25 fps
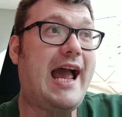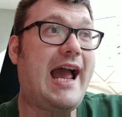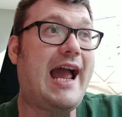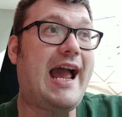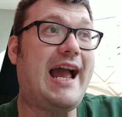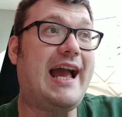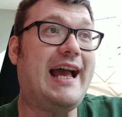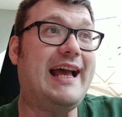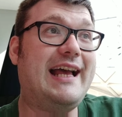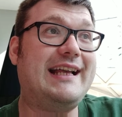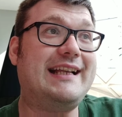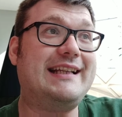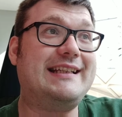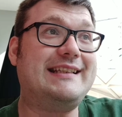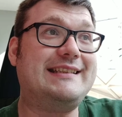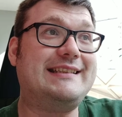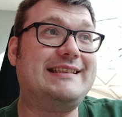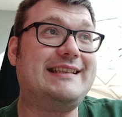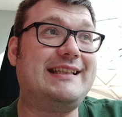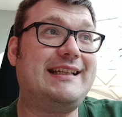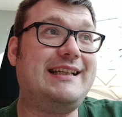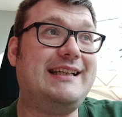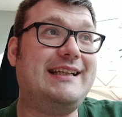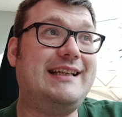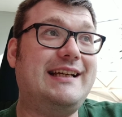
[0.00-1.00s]
And
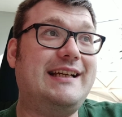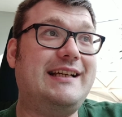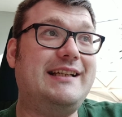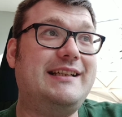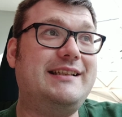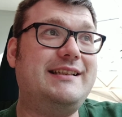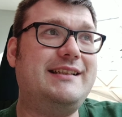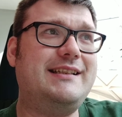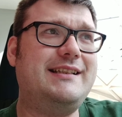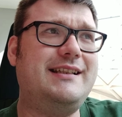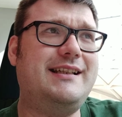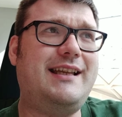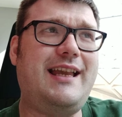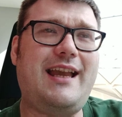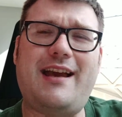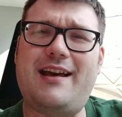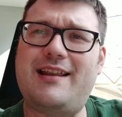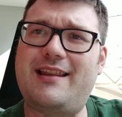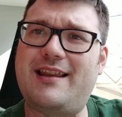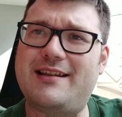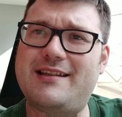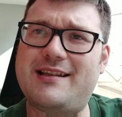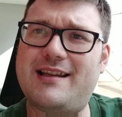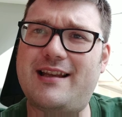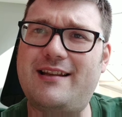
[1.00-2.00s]
yeah,
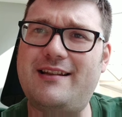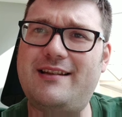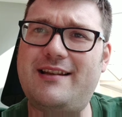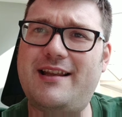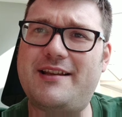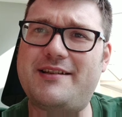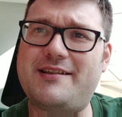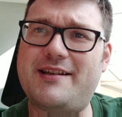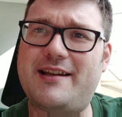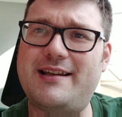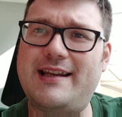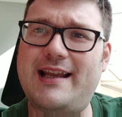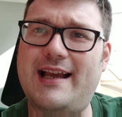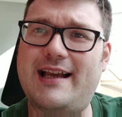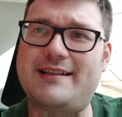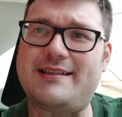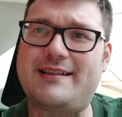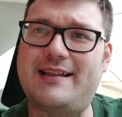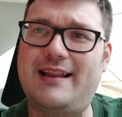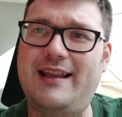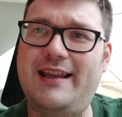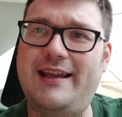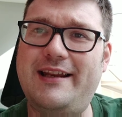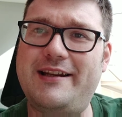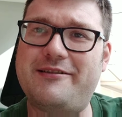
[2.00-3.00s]
there's a
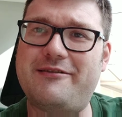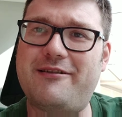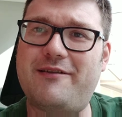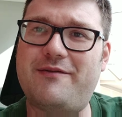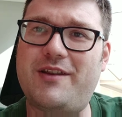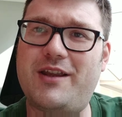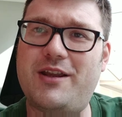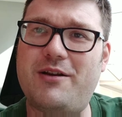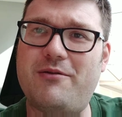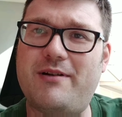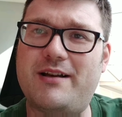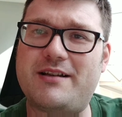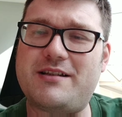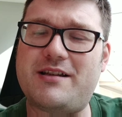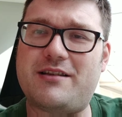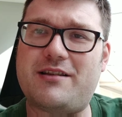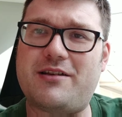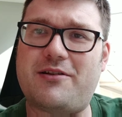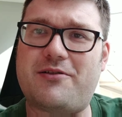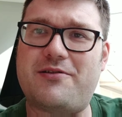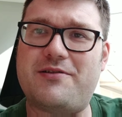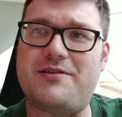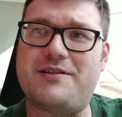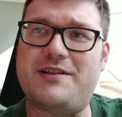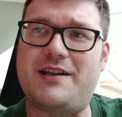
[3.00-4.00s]
nasty leader of the US
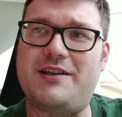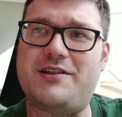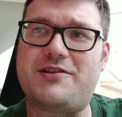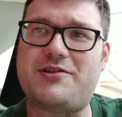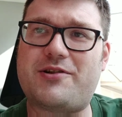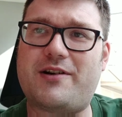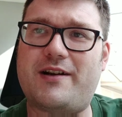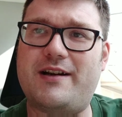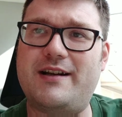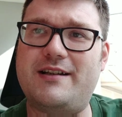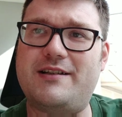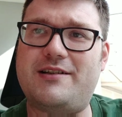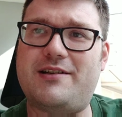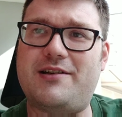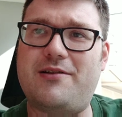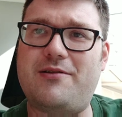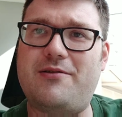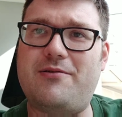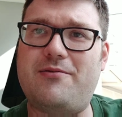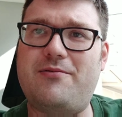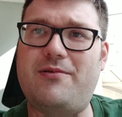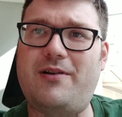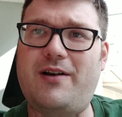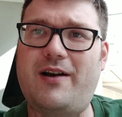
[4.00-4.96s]
authorities trying to